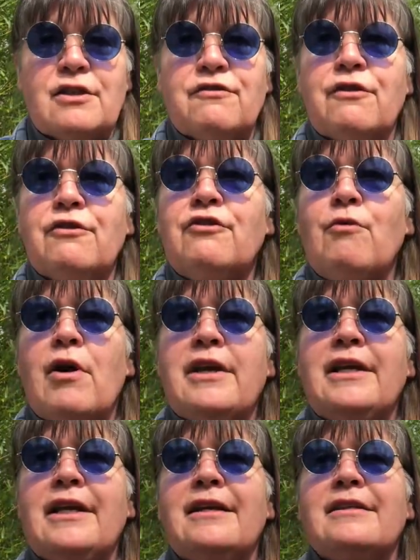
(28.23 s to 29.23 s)
The first
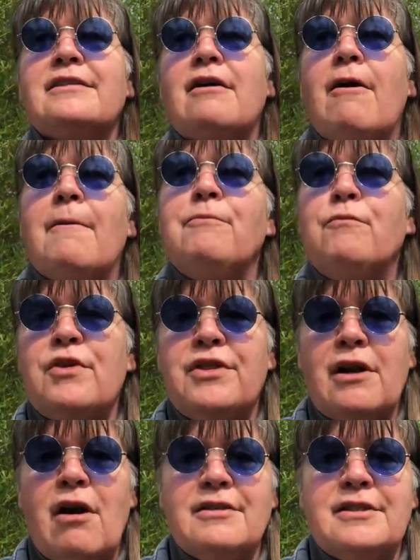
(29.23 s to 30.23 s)
one is with
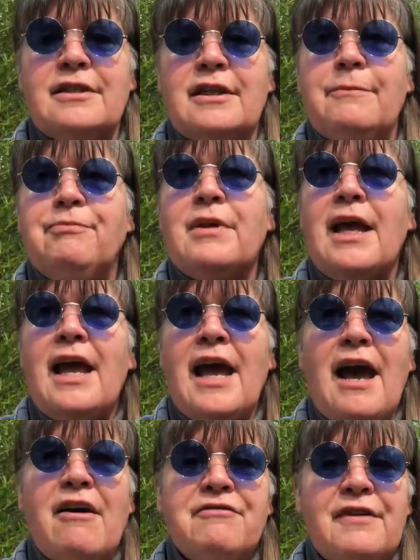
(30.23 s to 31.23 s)
the consonant
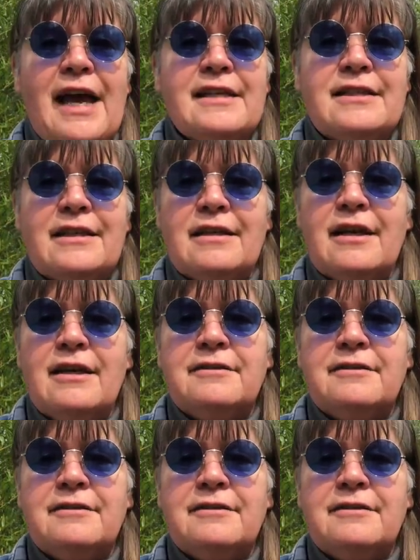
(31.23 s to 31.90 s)
F as in